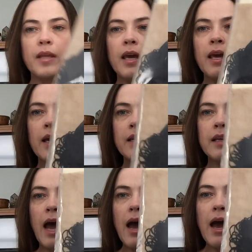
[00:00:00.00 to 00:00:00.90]

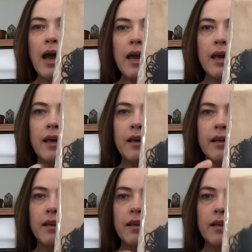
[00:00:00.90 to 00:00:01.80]
And I
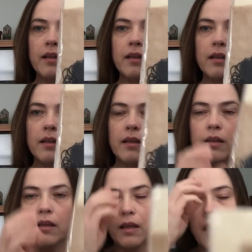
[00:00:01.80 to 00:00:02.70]

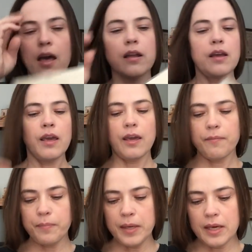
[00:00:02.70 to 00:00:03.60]
had a
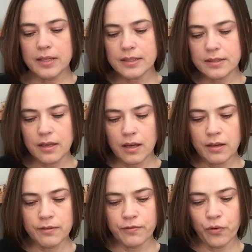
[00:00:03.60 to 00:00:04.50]
piece
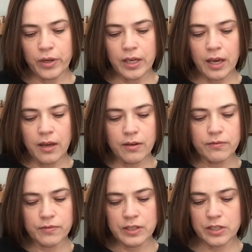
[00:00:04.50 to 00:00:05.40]
of 40 count
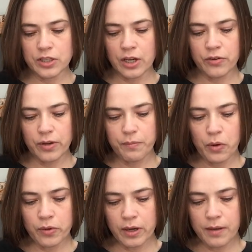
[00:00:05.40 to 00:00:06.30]
vintage country
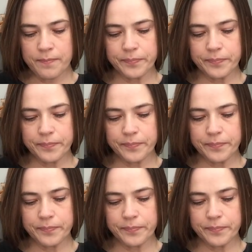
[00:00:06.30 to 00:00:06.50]
mocha,